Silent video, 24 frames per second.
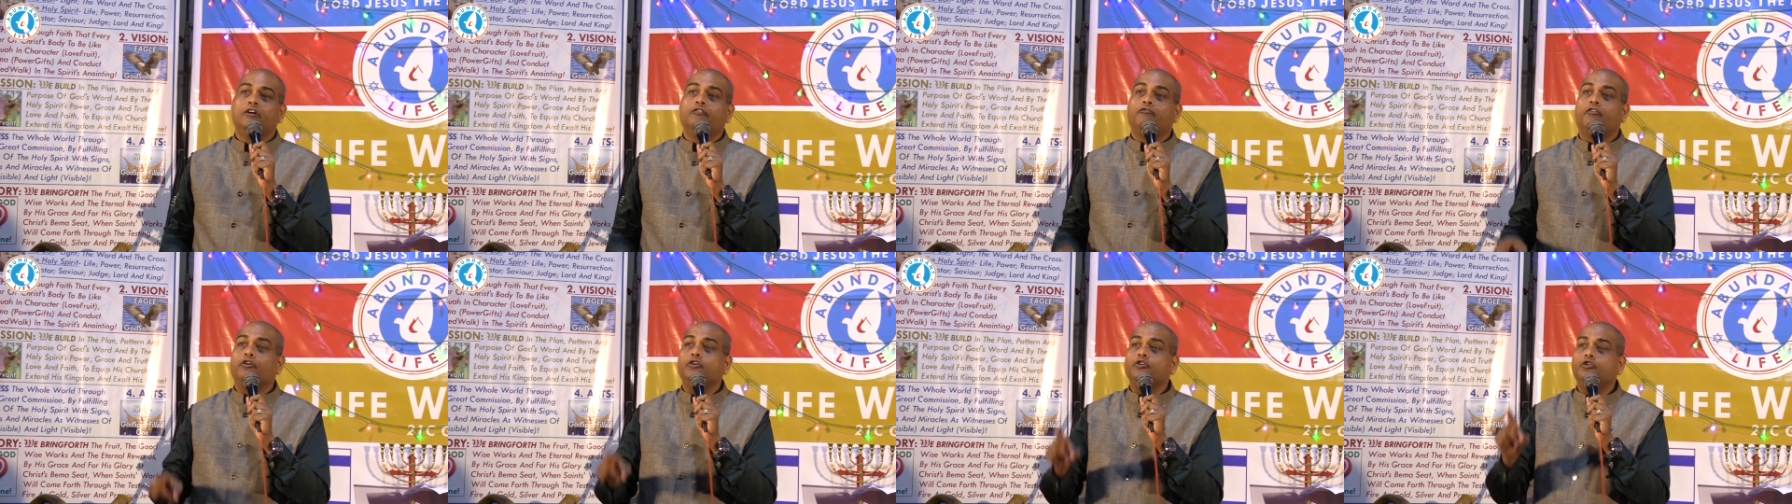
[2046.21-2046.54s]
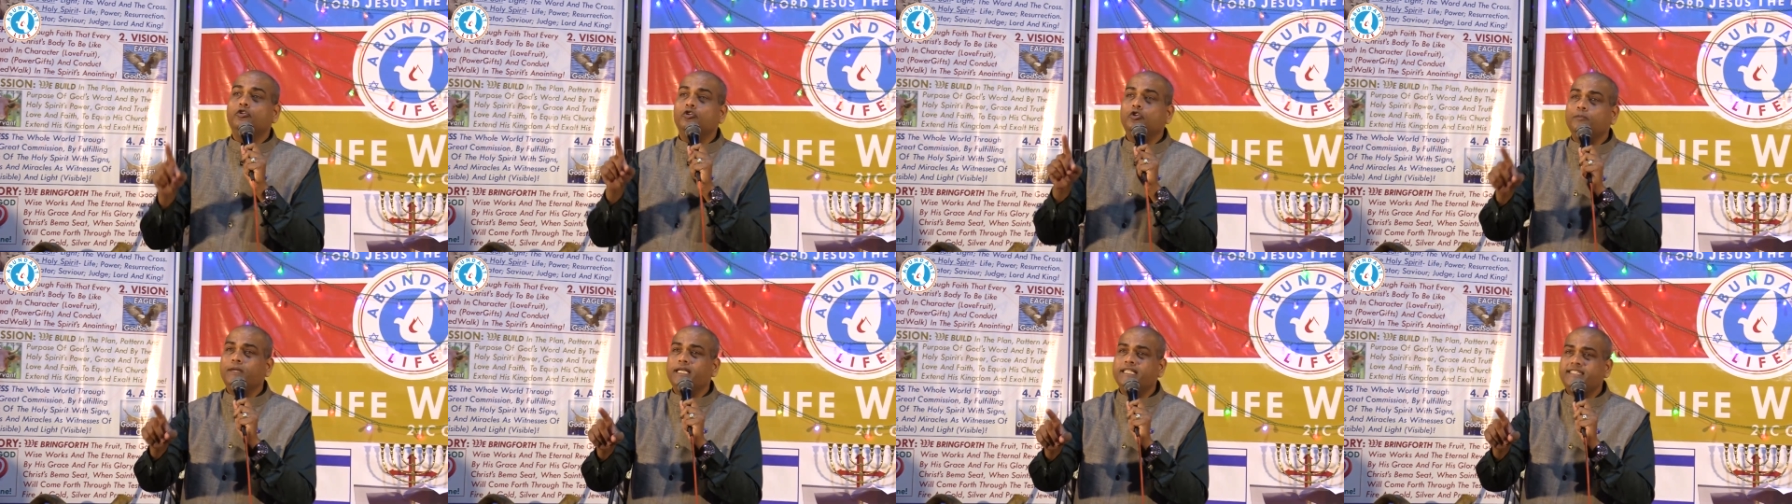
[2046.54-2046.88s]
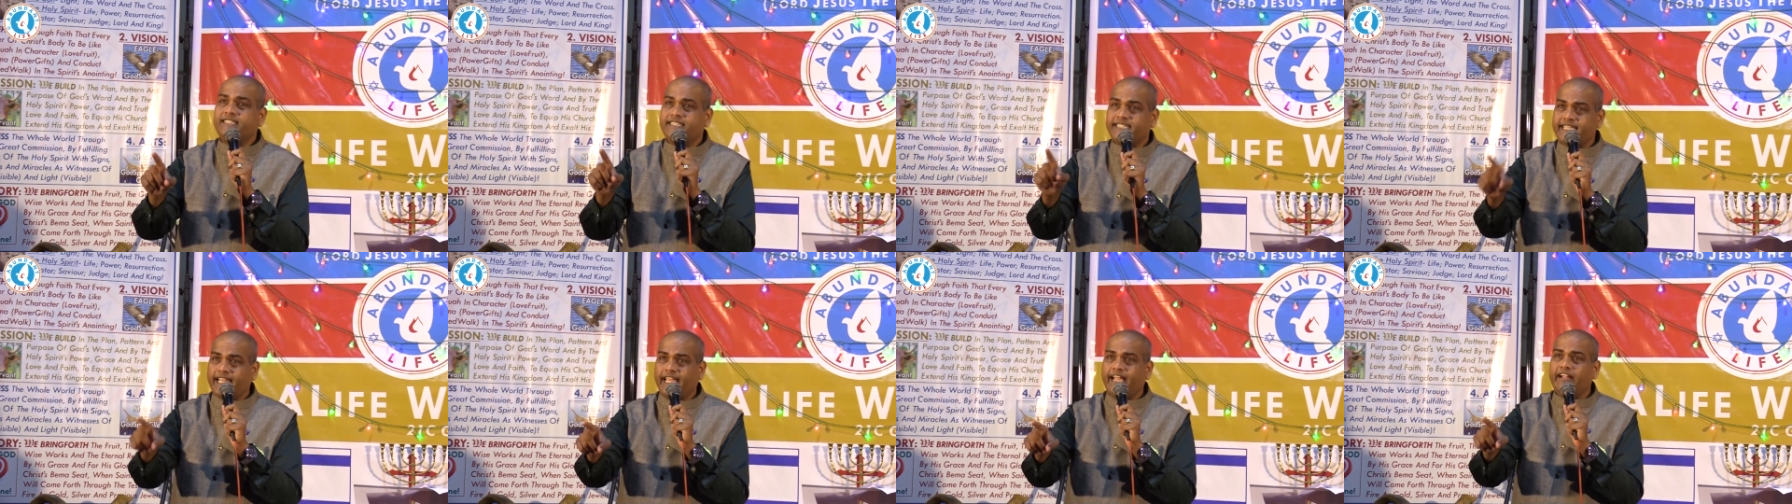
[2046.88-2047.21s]
for you to be
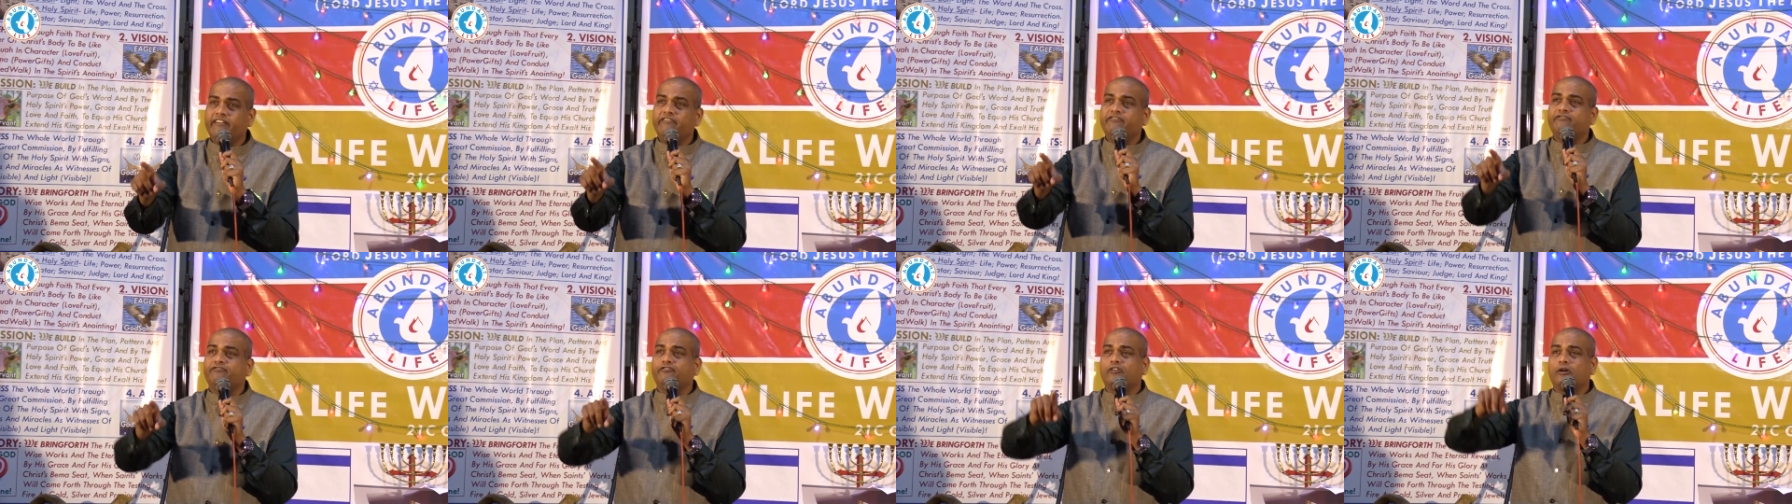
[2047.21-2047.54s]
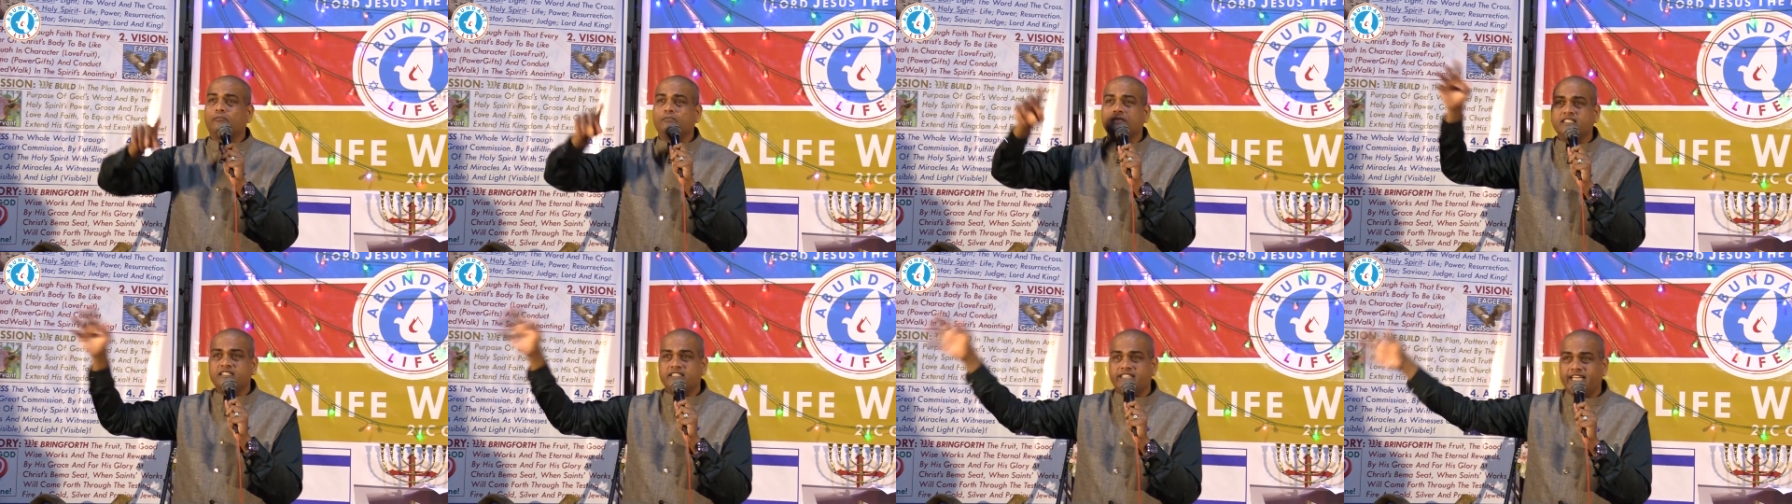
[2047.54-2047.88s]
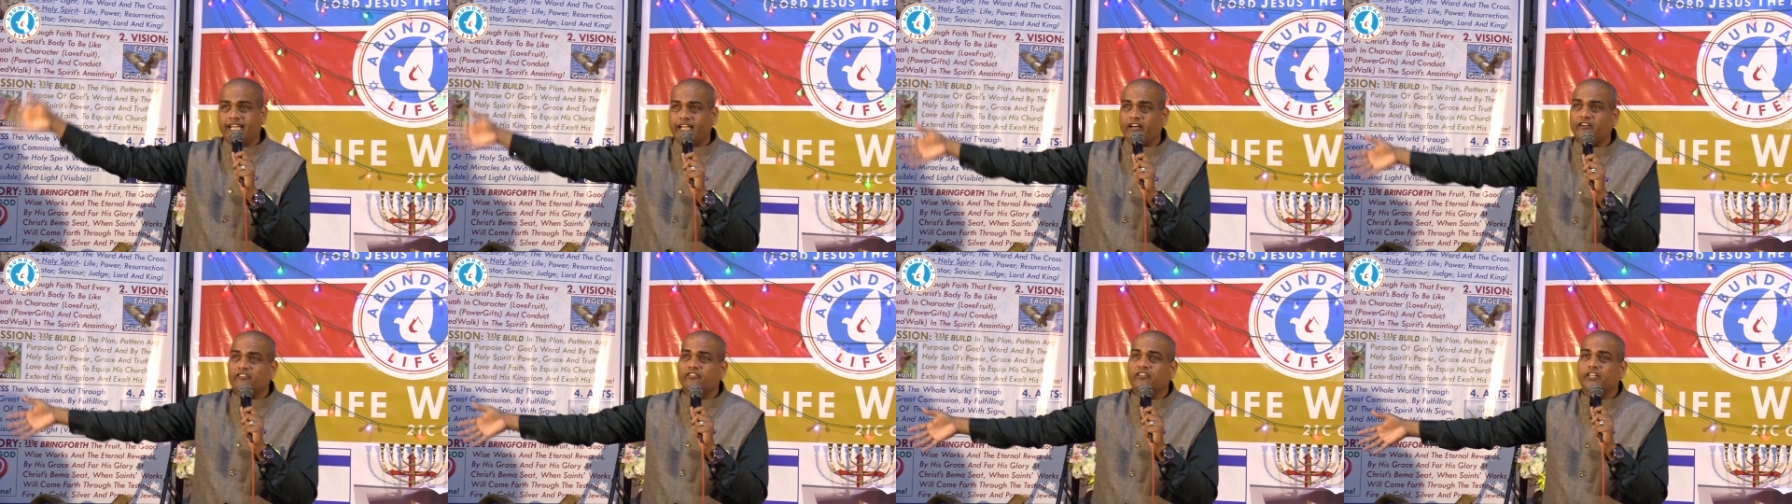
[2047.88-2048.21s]
saved from this
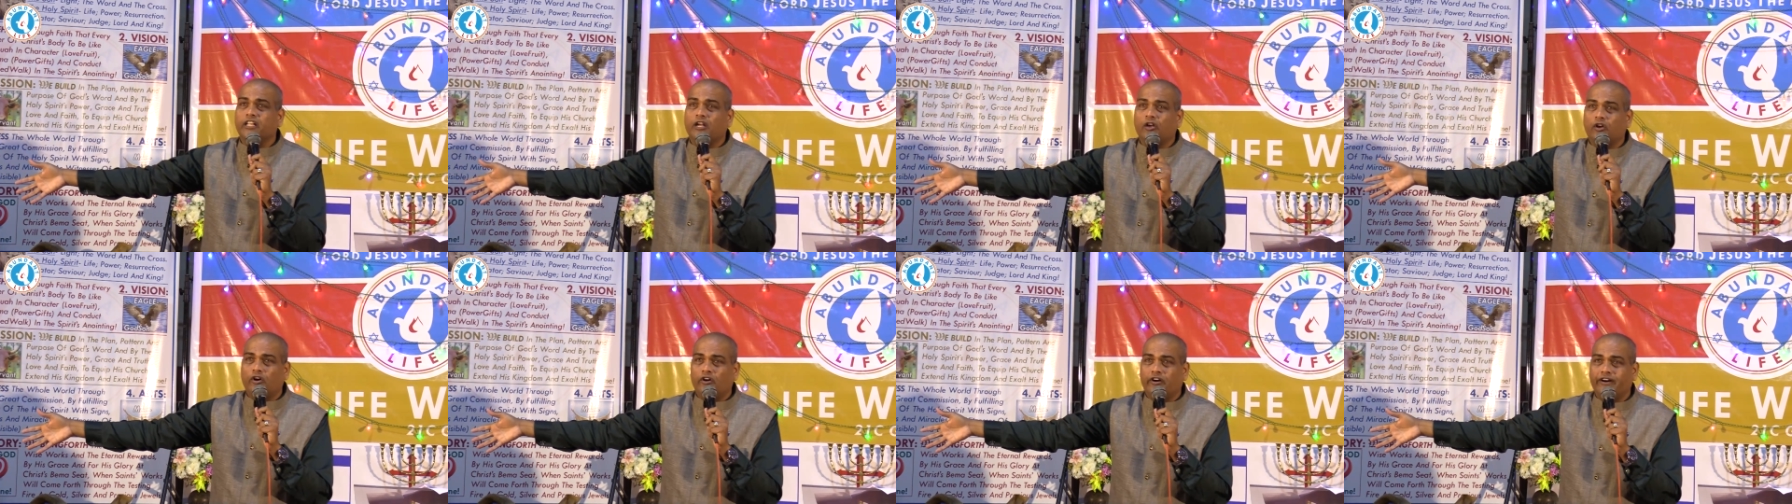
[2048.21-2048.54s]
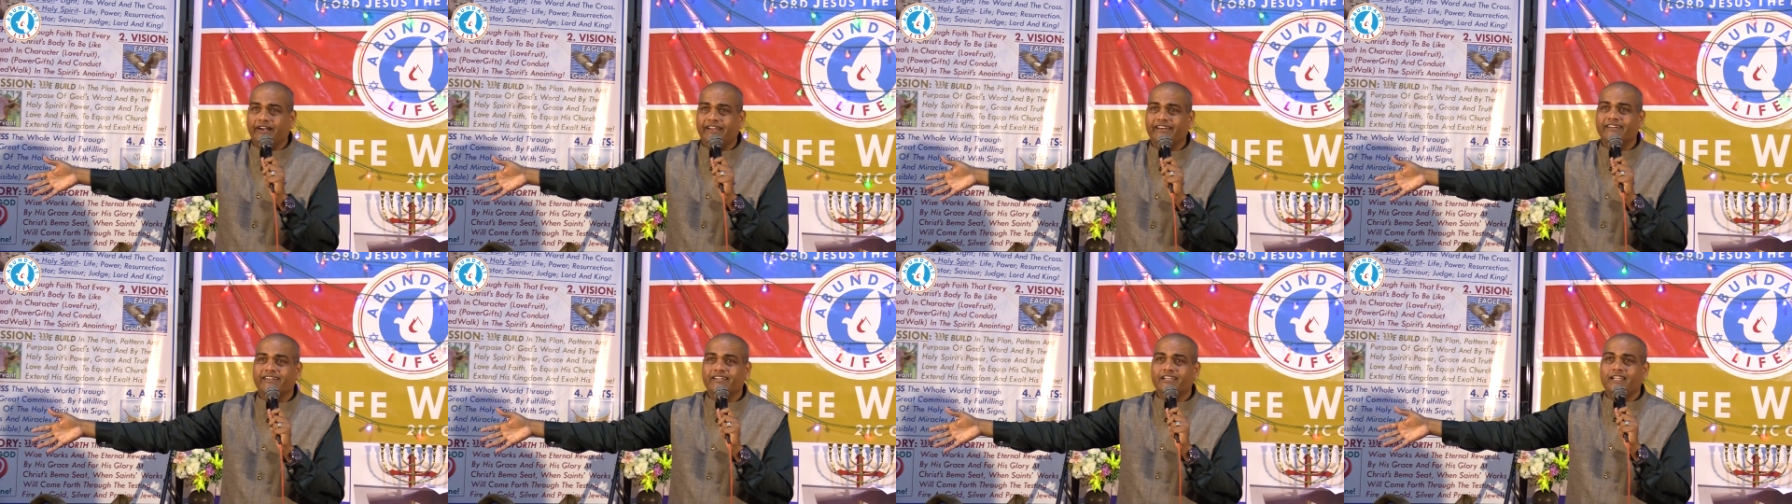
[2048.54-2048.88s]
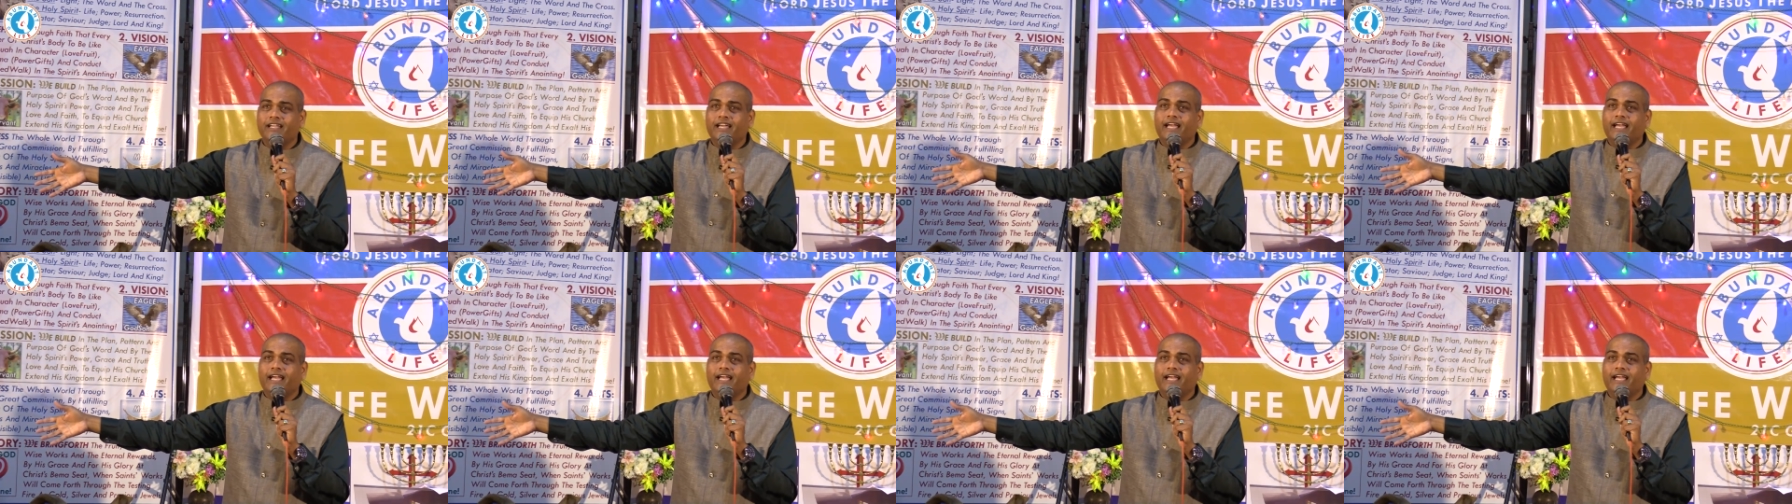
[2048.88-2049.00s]
day of the Lord.